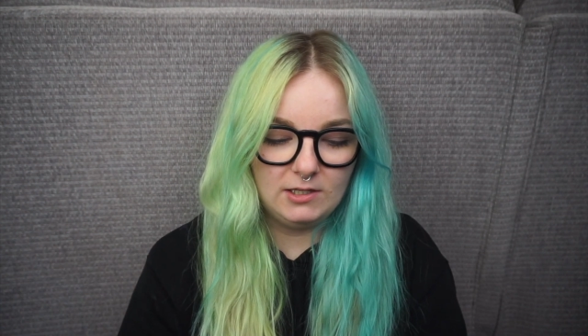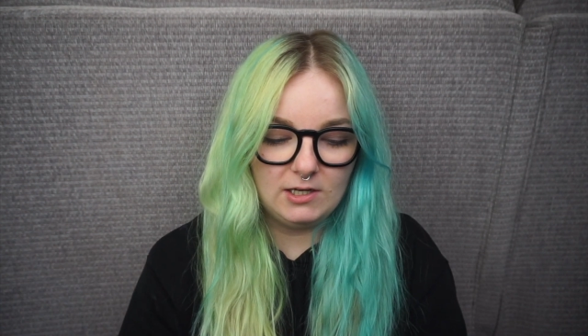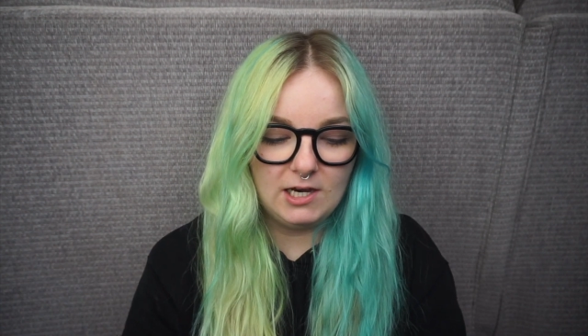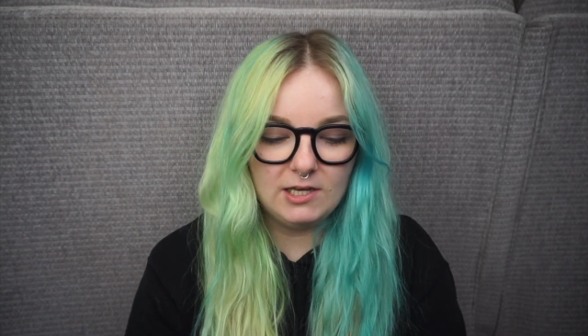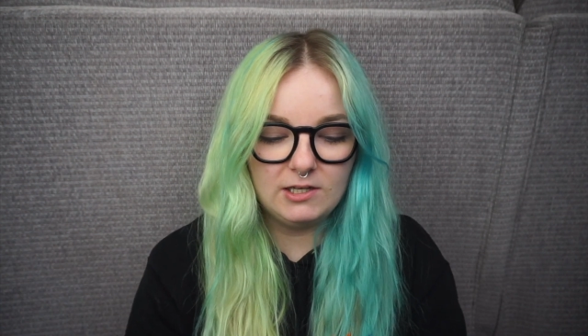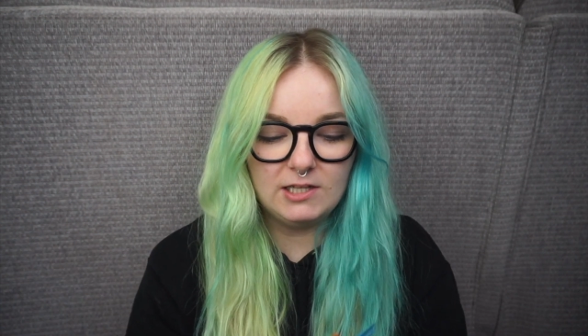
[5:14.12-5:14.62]

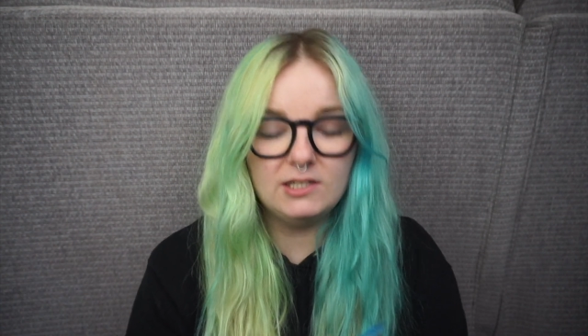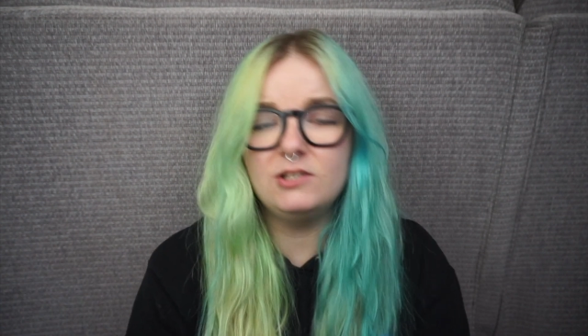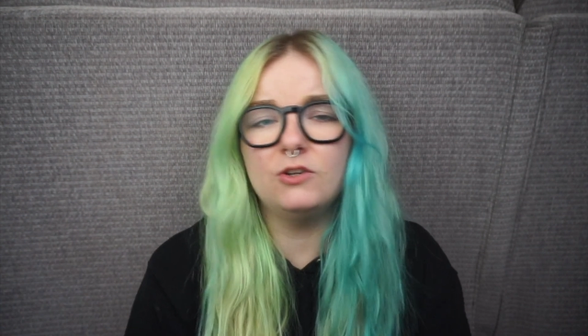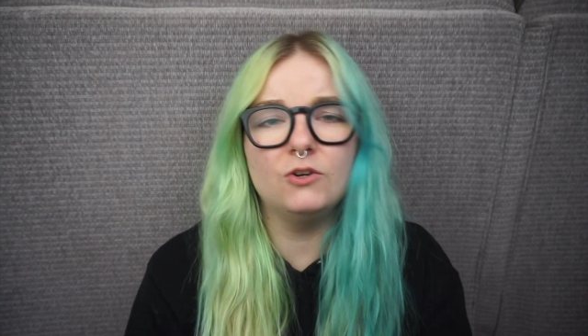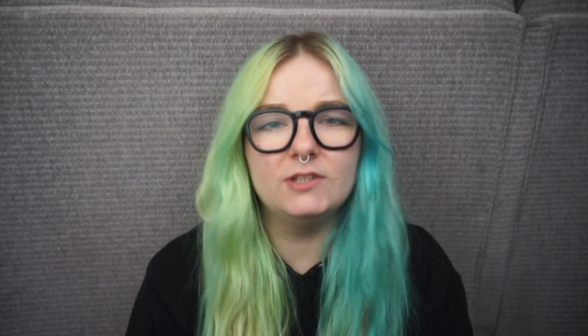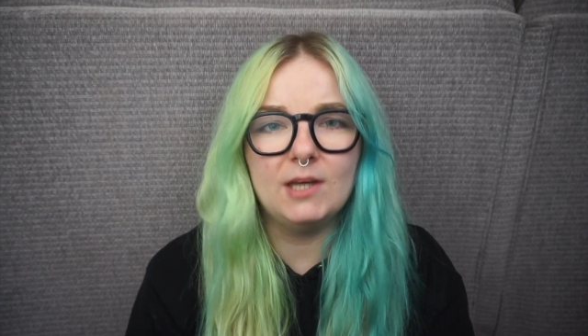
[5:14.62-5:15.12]
I didn't
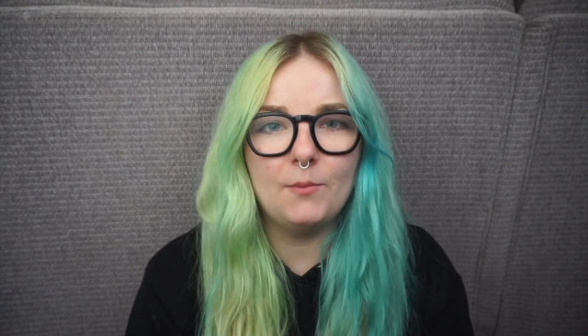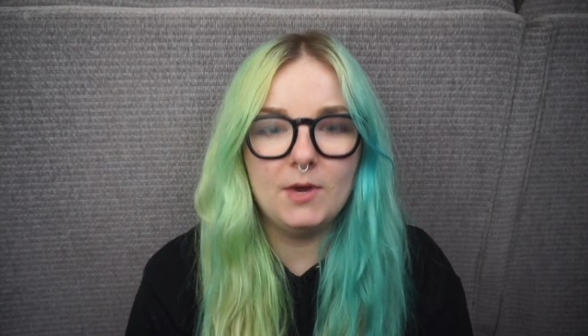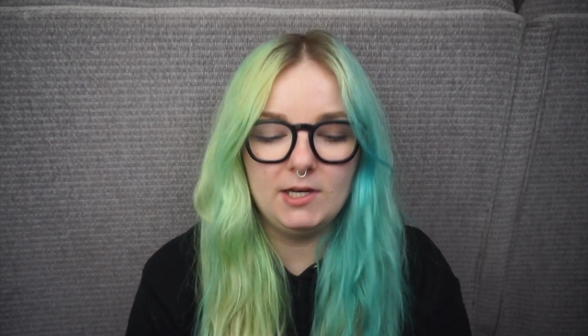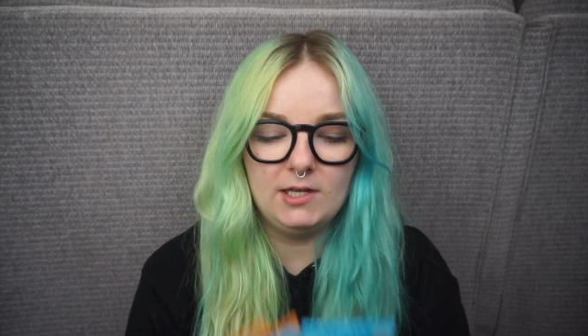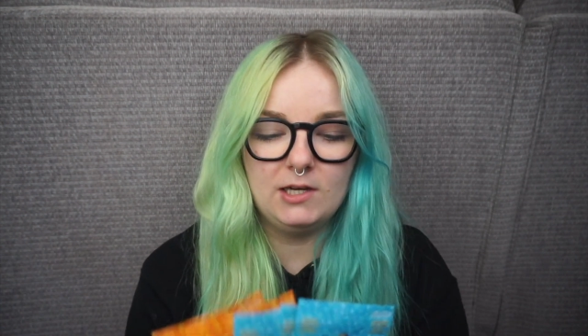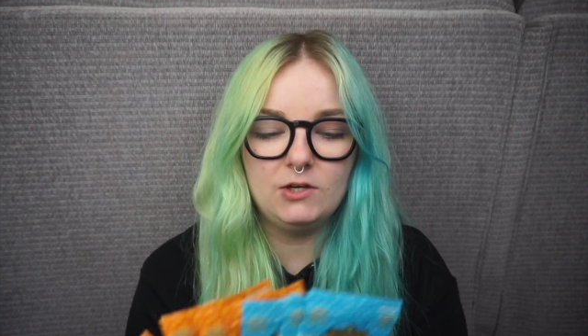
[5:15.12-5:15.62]
order that
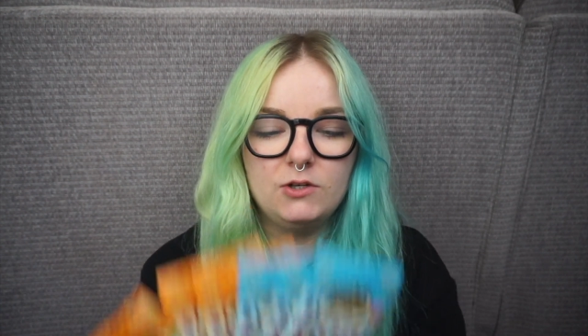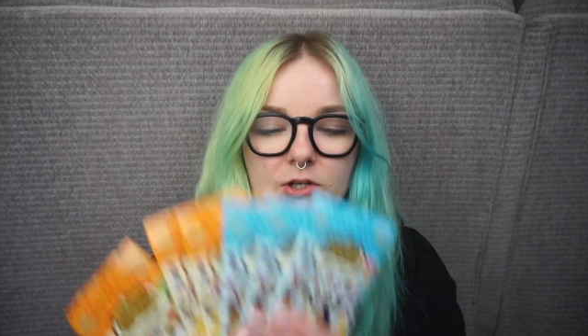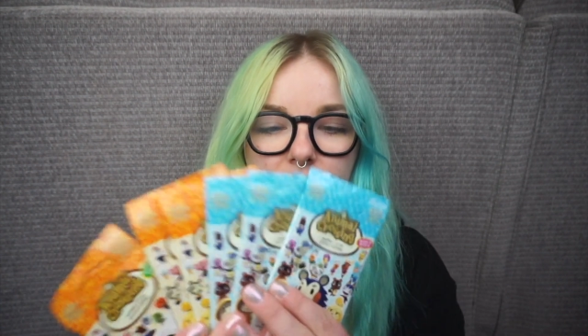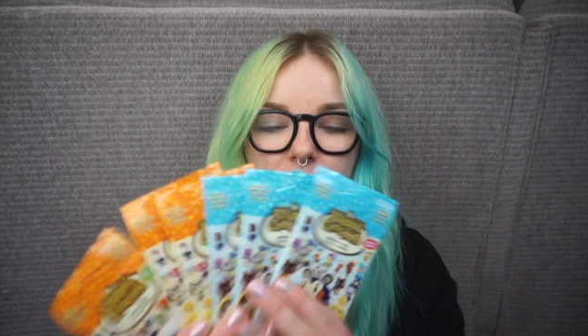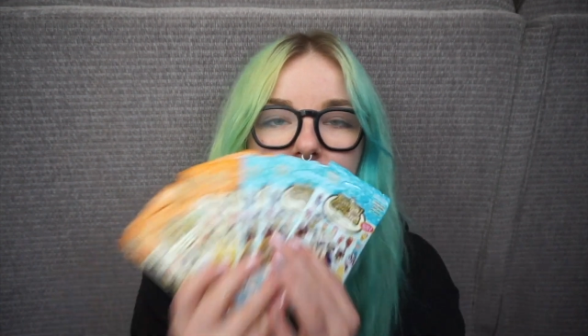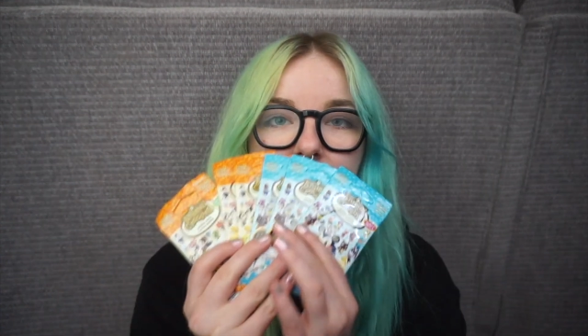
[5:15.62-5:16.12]
many. I
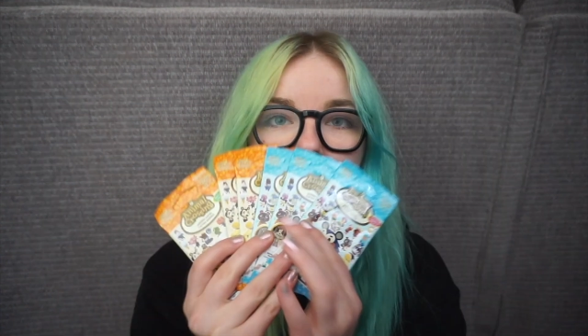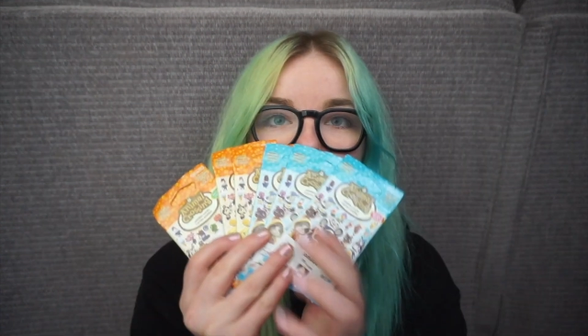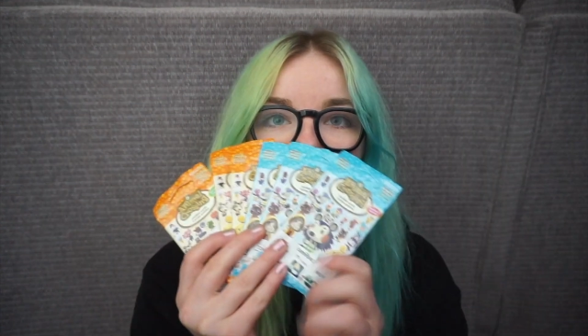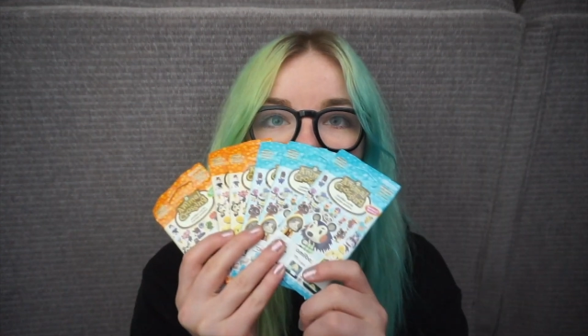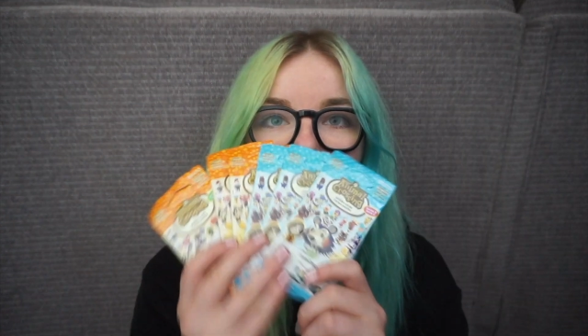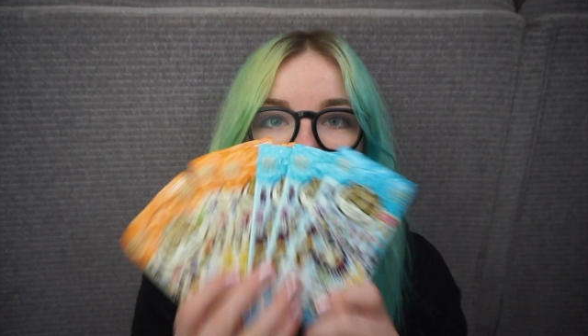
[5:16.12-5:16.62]
only ordered
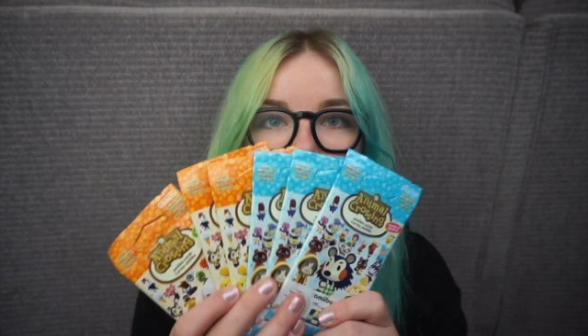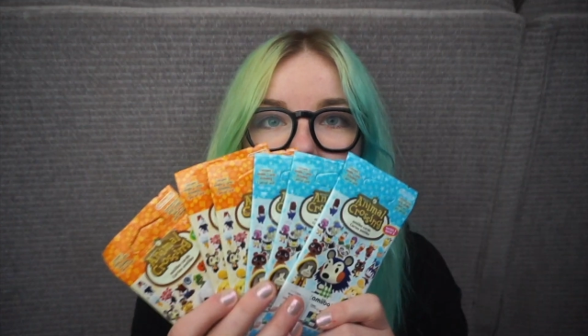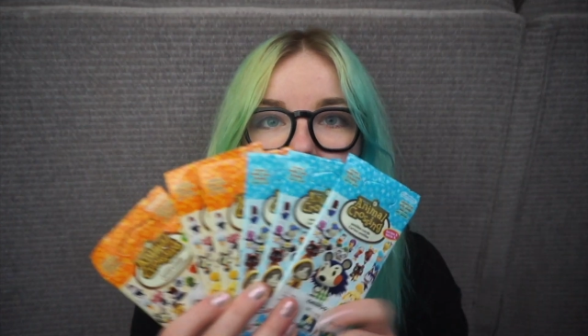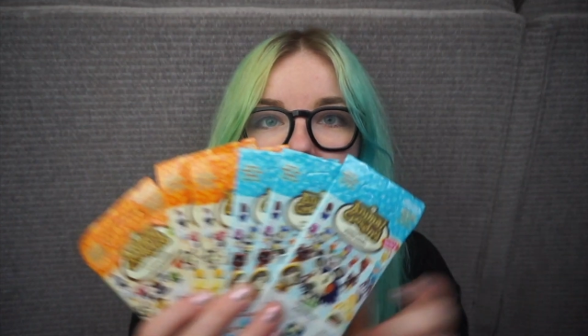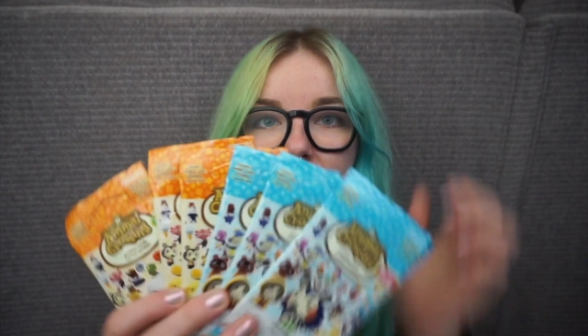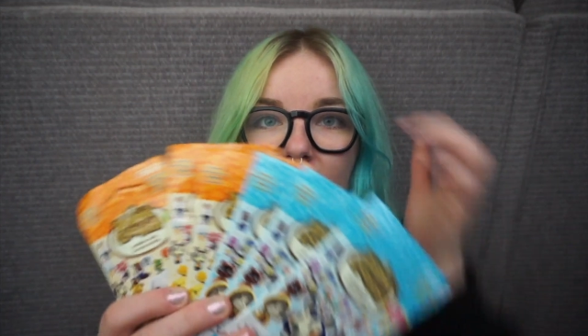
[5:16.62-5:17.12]
6.